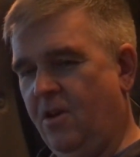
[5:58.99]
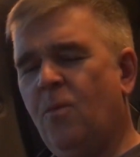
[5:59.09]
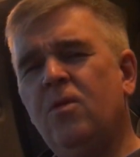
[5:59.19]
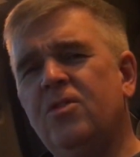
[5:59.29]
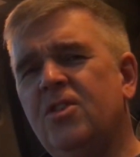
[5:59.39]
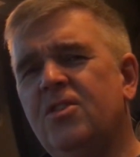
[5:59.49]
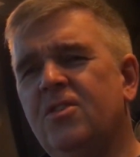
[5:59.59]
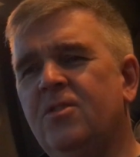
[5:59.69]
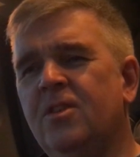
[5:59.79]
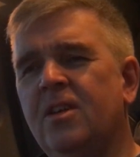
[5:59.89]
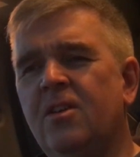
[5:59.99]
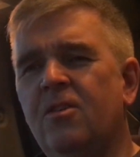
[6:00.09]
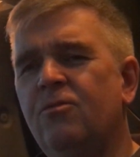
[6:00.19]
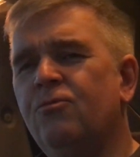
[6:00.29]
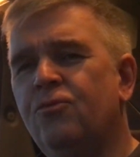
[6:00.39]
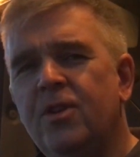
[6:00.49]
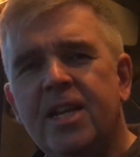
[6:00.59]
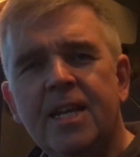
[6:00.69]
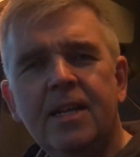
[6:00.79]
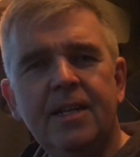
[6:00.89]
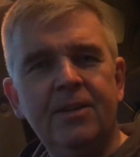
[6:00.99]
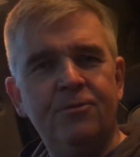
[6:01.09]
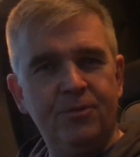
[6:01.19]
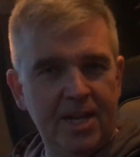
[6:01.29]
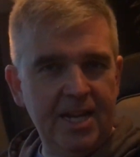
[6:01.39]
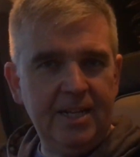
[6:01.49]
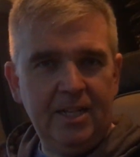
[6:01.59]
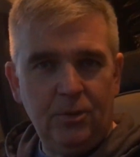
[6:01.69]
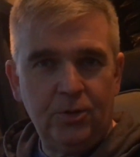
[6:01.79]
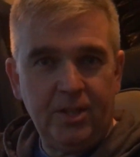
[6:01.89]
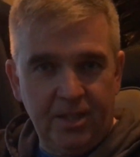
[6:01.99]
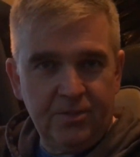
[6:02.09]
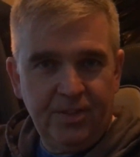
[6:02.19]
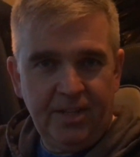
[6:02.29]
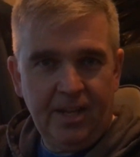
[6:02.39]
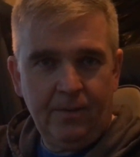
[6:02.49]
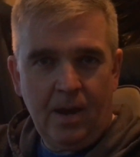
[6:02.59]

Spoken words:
I want you to really look at this video.